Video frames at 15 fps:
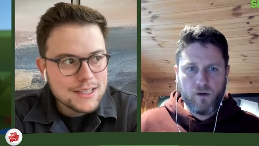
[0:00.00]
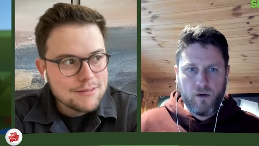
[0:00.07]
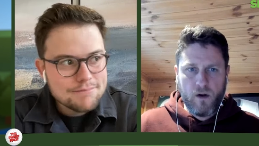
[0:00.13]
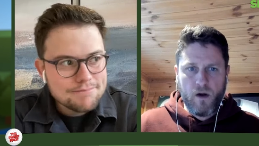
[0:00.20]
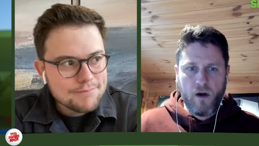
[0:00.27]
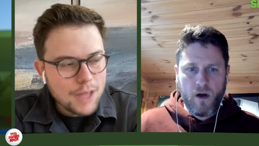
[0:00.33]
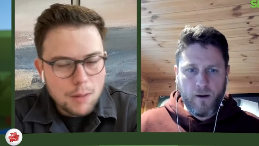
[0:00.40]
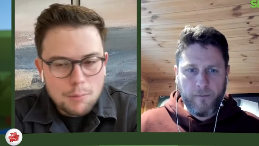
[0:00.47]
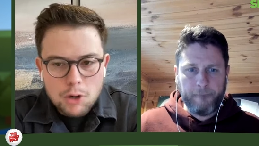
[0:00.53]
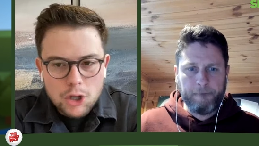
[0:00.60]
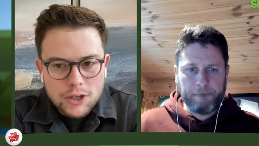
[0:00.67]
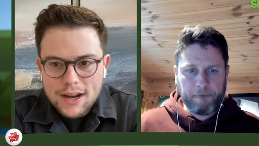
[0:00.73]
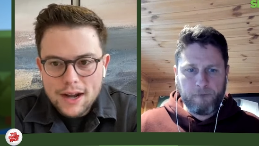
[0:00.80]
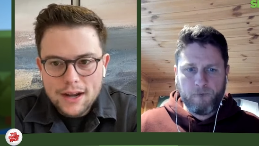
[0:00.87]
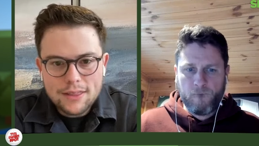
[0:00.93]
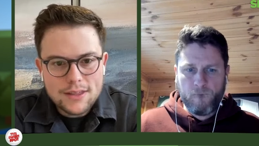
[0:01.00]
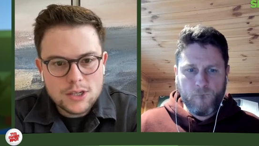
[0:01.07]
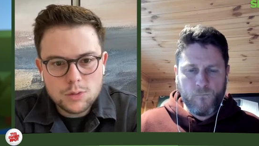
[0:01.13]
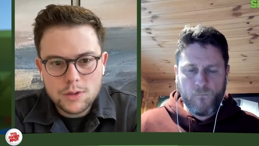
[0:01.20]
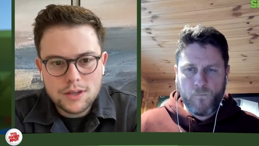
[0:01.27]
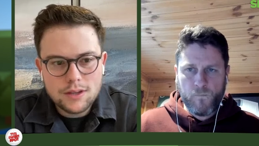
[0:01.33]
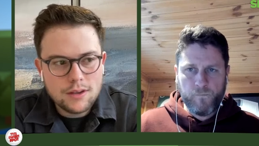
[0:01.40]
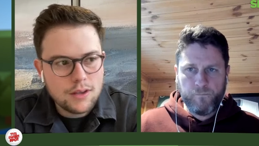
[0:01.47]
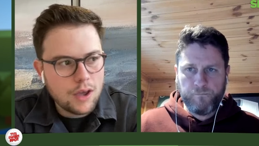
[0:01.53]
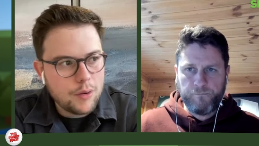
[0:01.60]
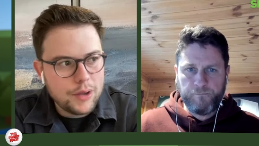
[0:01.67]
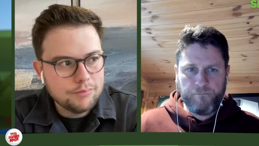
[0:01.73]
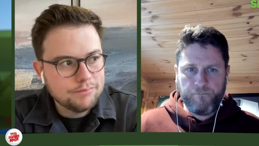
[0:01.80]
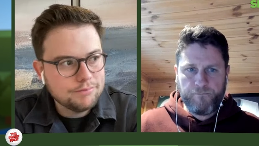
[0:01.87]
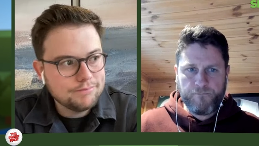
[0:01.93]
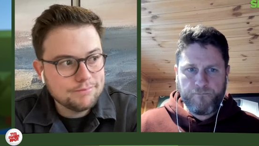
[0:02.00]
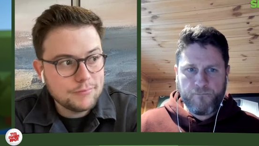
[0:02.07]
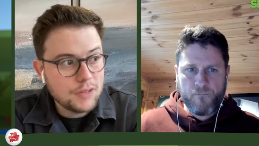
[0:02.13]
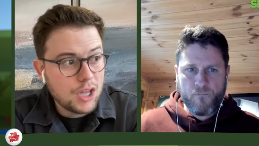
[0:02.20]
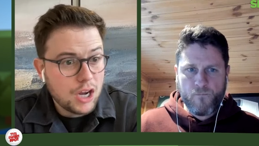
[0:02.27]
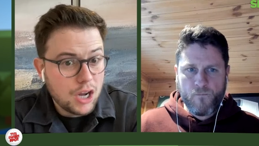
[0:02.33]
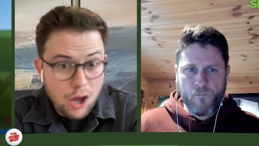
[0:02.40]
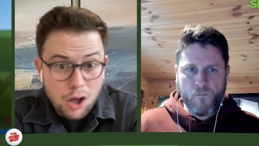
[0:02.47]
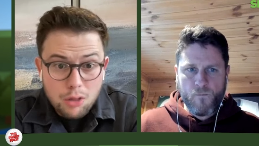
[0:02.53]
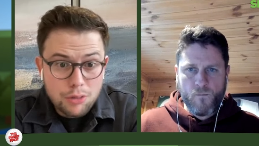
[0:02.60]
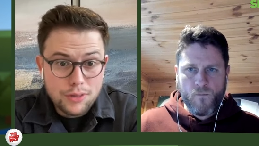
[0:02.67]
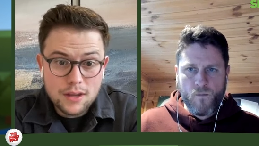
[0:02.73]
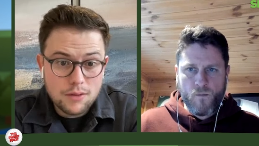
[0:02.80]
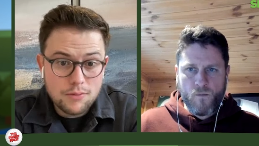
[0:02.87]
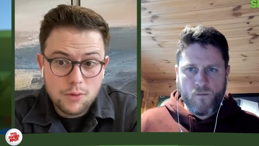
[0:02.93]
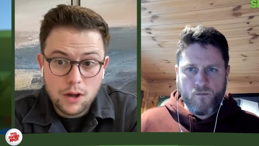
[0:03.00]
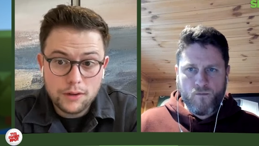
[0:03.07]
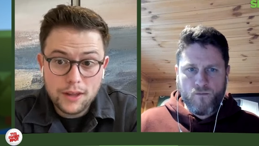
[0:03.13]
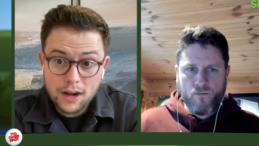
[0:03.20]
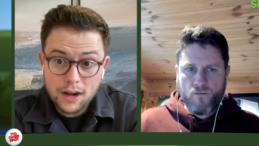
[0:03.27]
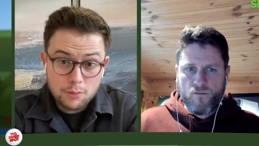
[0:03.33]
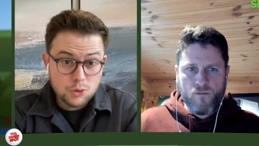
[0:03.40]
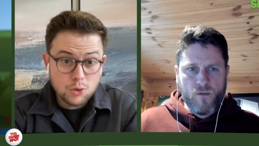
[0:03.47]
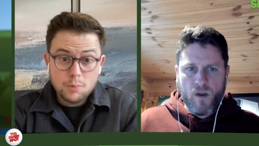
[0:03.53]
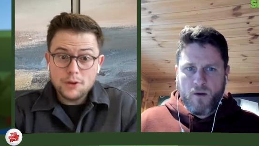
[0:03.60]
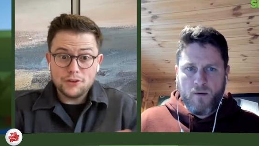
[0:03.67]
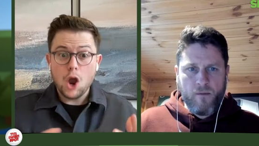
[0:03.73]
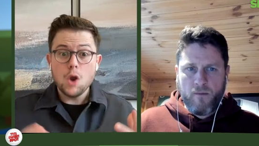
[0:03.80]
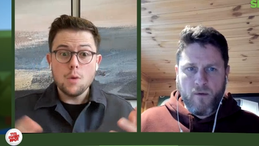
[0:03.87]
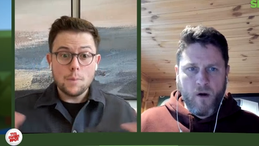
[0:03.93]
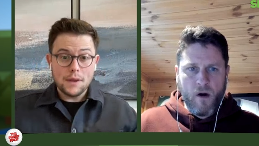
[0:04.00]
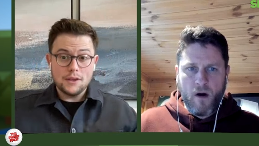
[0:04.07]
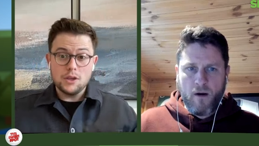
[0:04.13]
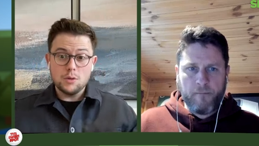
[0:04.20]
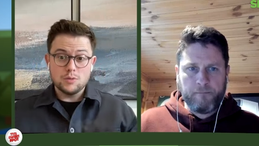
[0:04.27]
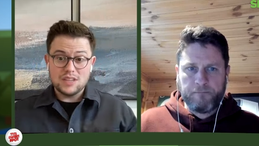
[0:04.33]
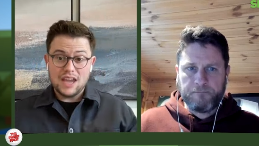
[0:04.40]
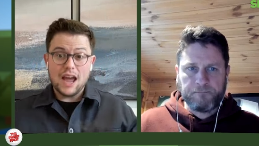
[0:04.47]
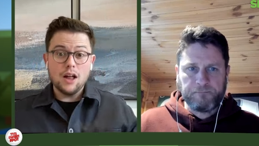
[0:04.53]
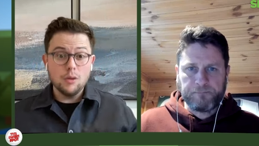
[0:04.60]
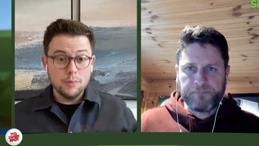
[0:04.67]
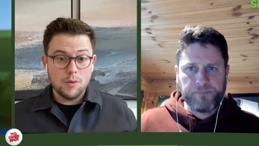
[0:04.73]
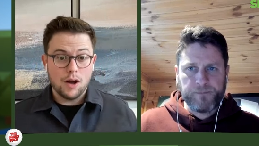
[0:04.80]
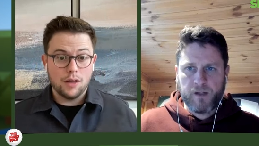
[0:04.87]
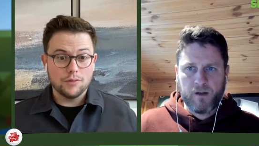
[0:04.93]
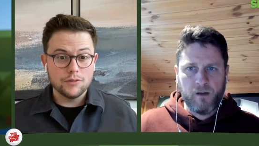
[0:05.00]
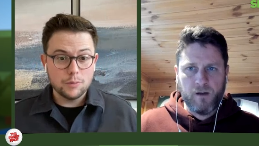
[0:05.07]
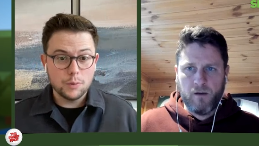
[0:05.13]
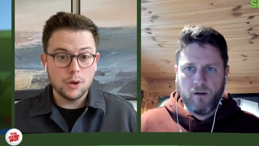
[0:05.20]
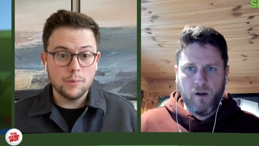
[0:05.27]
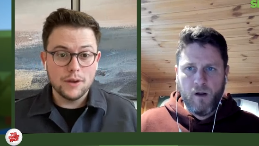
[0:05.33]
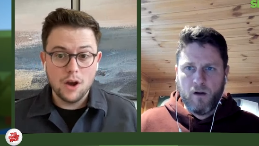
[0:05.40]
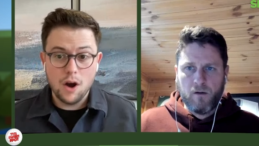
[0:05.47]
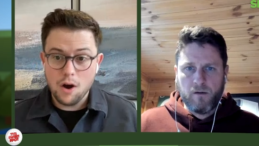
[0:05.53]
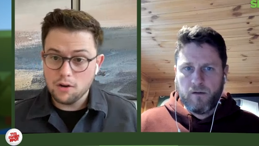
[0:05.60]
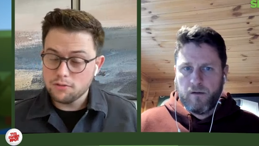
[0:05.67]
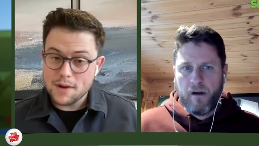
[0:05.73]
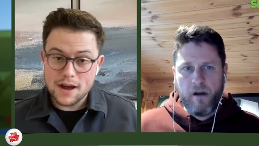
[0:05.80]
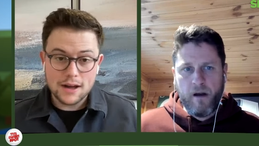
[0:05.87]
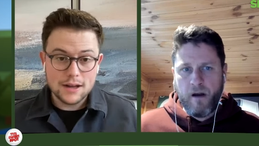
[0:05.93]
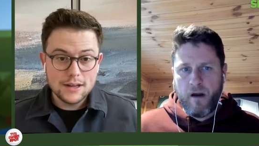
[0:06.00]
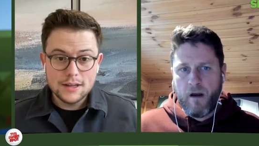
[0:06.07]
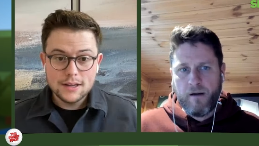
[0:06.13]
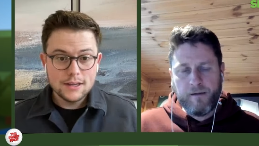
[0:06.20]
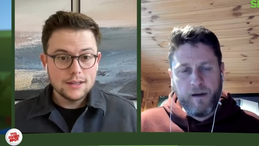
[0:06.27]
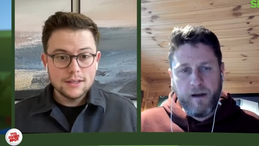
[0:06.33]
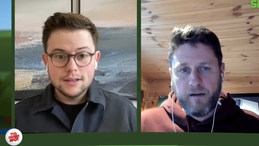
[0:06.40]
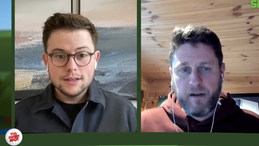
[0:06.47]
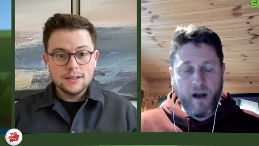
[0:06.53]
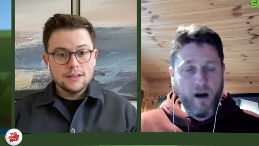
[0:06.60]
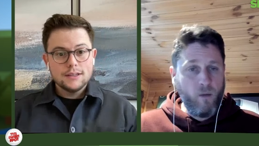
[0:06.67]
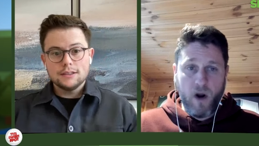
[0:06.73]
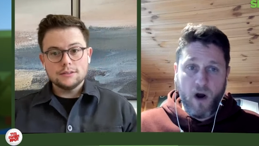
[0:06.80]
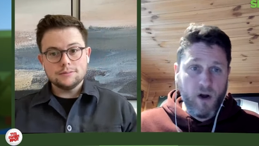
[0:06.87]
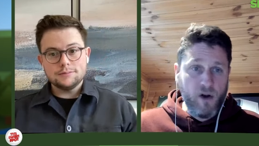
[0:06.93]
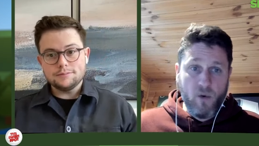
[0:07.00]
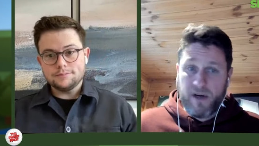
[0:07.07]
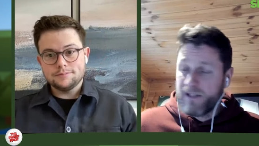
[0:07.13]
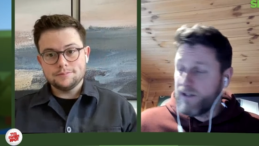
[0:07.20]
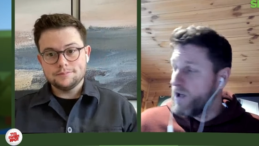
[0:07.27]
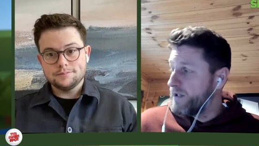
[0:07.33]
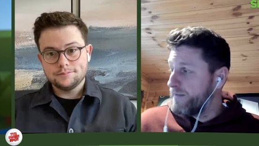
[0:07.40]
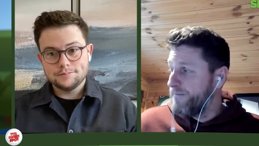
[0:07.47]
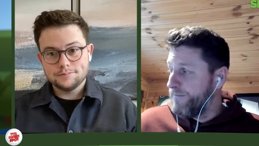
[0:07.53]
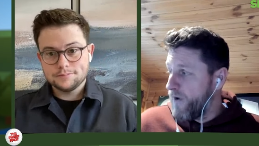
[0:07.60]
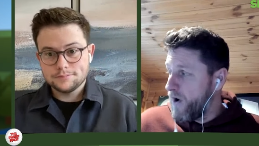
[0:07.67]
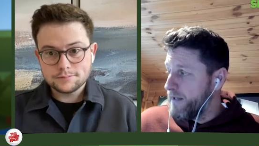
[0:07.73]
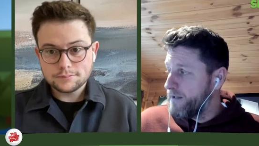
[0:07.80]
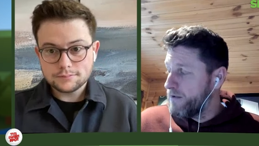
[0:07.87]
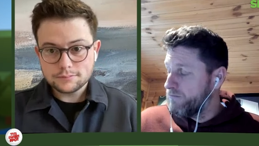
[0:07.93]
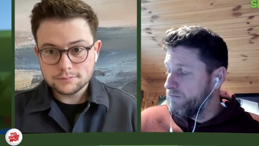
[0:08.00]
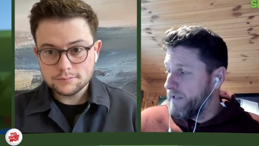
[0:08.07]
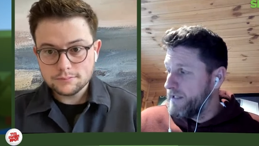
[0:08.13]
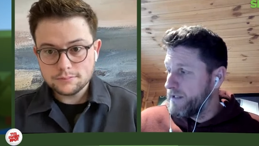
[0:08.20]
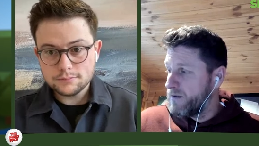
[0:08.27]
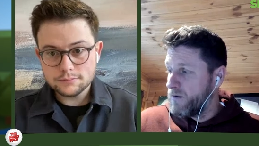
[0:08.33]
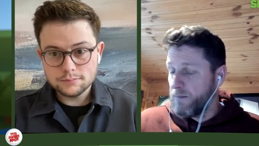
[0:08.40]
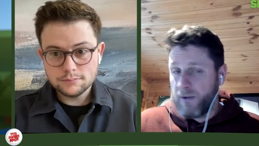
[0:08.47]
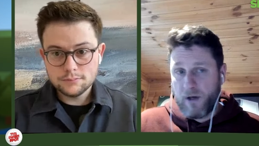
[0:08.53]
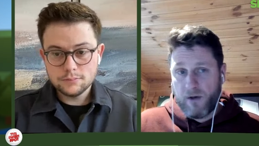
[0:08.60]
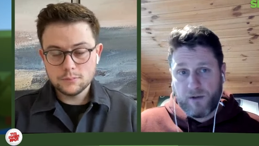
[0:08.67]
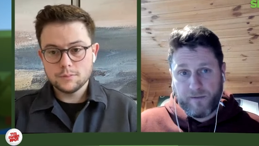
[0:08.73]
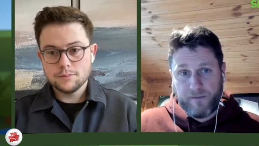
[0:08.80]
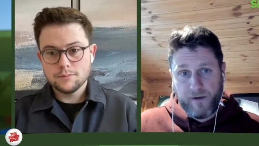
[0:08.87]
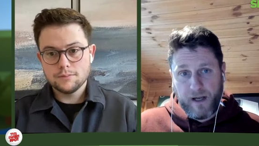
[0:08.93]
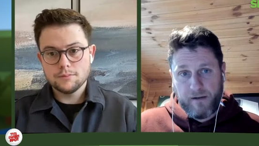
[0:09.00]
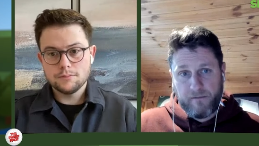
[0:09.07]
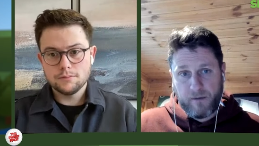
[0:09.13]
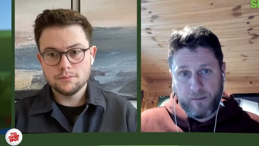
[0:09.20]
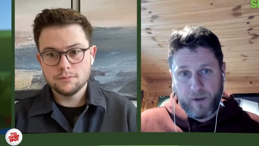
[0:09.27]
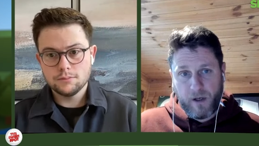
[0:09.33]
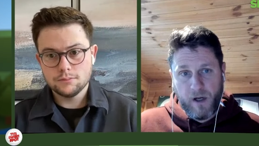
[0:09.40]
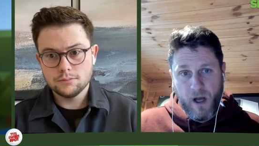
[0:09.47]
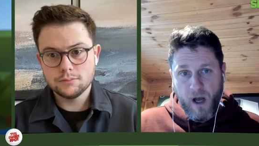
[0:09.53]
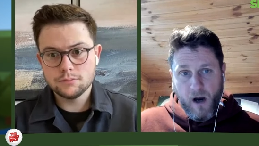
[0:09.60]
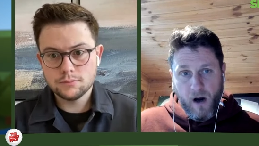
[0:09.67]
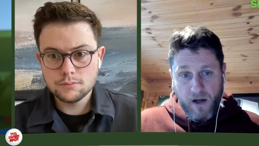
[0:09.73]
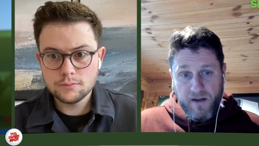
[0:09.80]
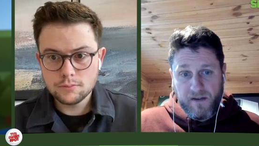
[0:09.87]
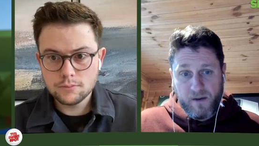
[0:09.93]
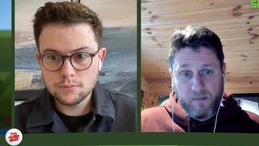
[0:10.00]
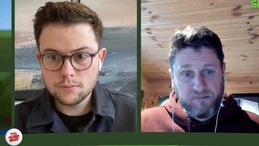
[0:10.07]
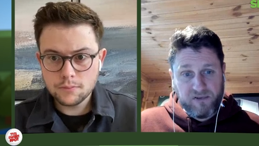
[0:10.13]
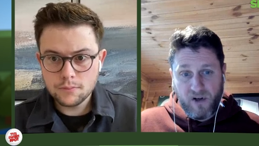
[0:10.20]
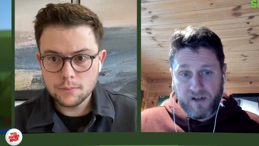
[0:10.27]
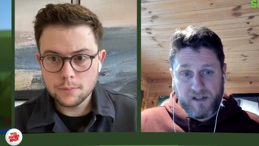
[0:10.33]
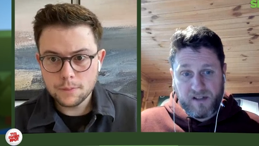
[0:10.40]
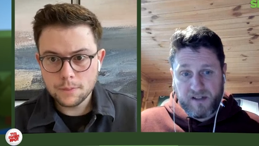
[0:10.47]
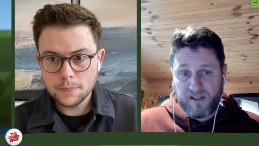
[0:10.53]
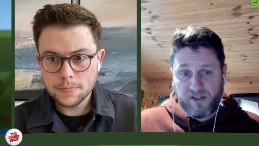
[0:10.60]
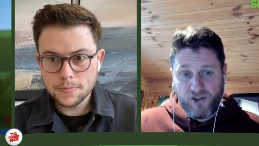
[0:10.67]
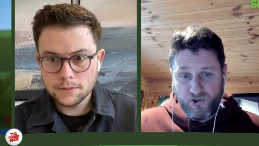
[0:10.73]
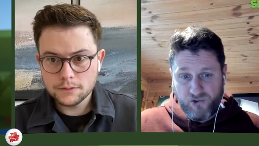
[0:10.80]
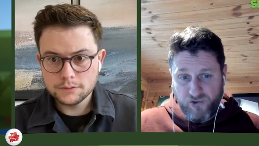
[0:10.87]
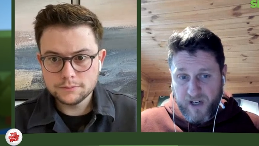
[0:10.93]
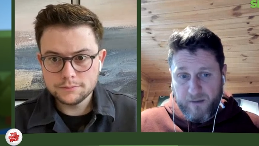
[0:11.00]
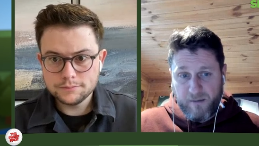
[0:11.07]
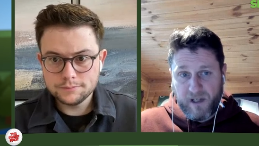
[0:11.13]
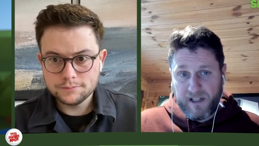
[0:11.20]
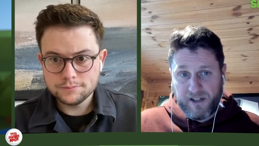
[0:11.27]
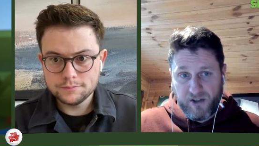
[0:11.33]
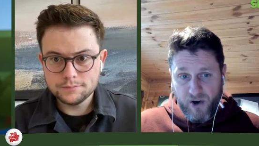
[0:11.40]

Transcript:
Speaker 1: yeah i'm looking at it this week and going I can't think of one. And I was almost hoping oh. you'd tell me one to put me off.
Speaker 2: Yeah, but... yeah, yeah. Well, I always like to find a reason to oppose the favourite, but I think the price is extremely